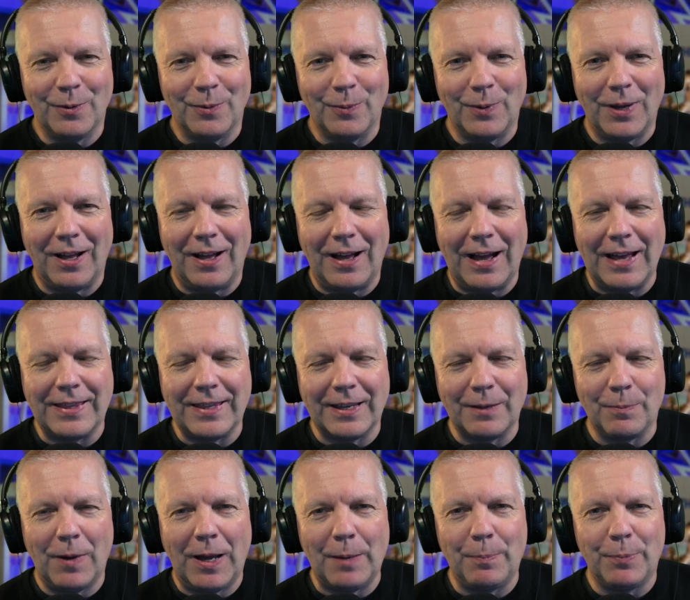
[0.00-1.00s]
Well, I
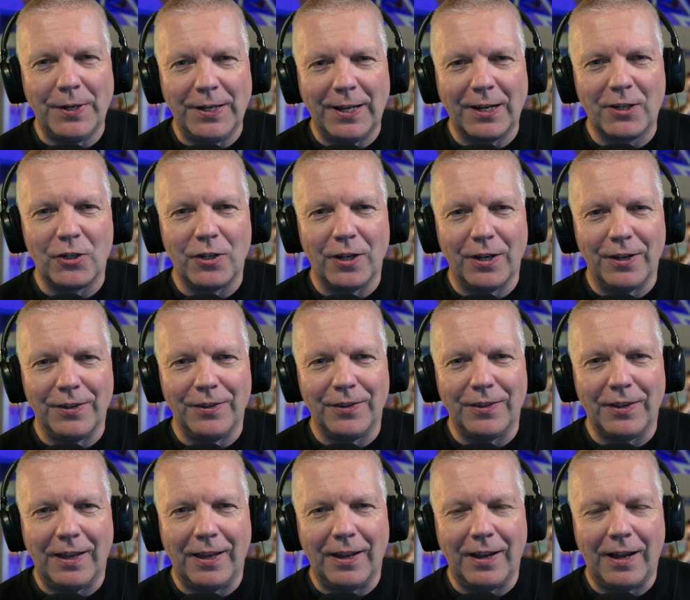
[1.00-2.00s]
think my prediction
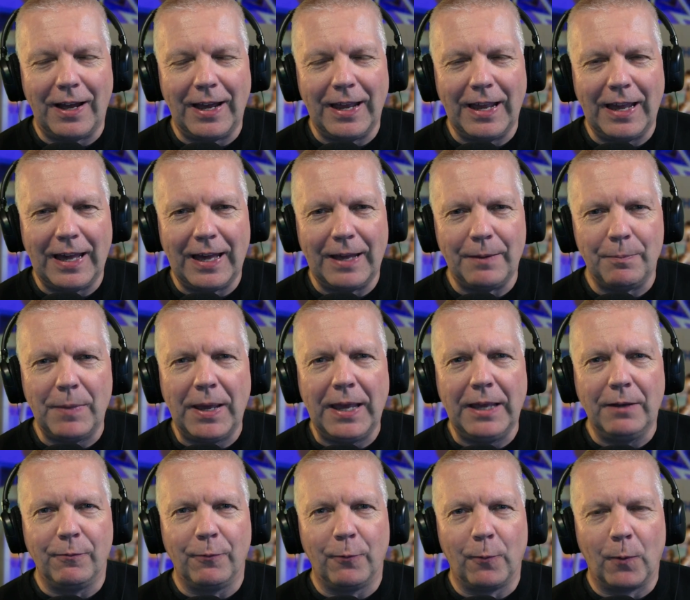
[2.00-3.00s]
that I had
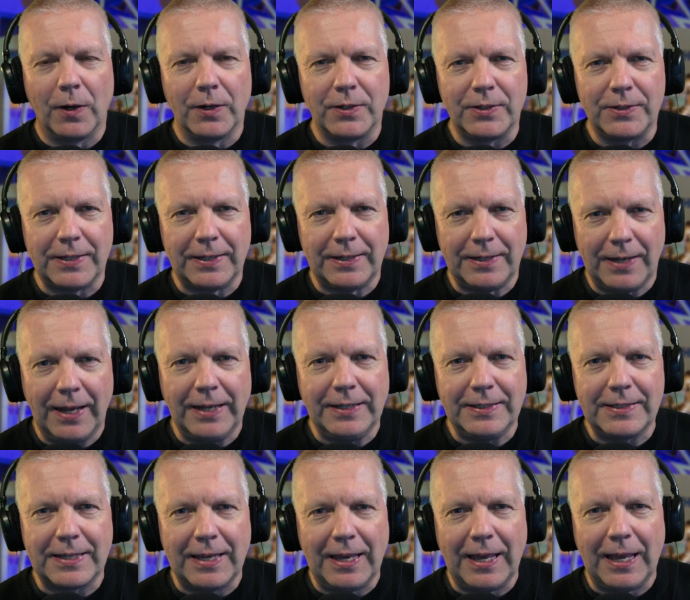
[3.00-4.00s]
made for
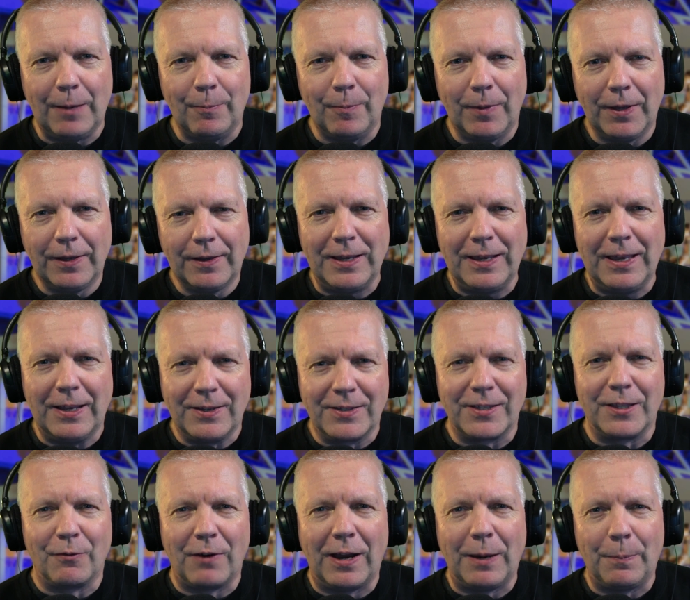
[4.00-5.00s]
tonight's game
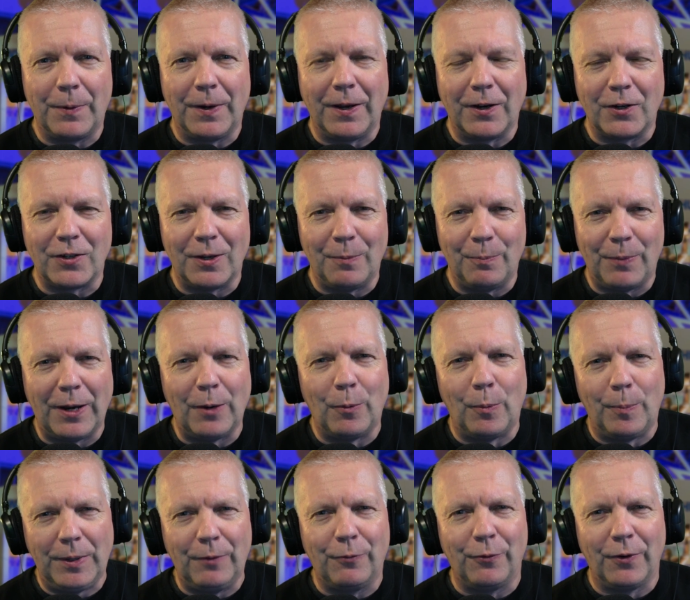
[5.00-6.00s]
is the right prediction, but it
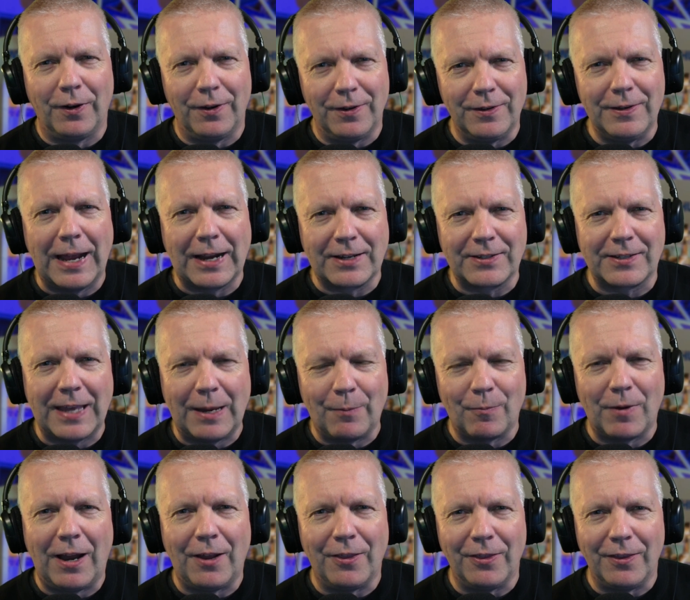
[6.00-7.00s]
will be for next
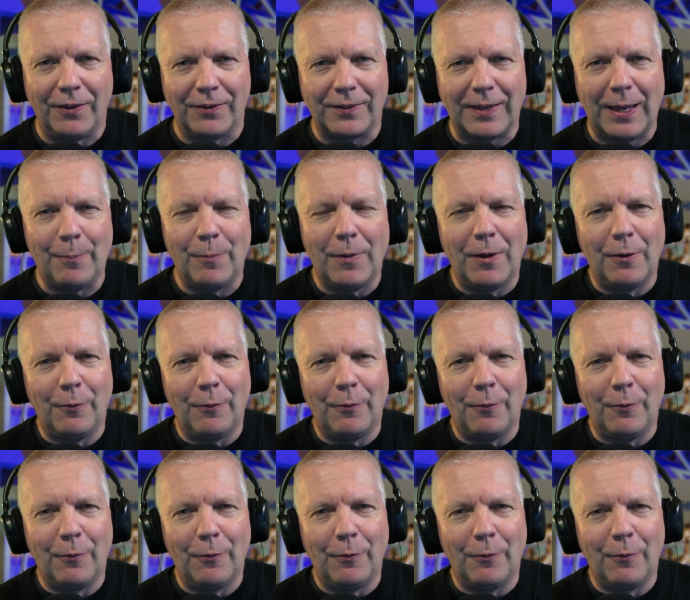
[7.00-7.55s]
game round in this game.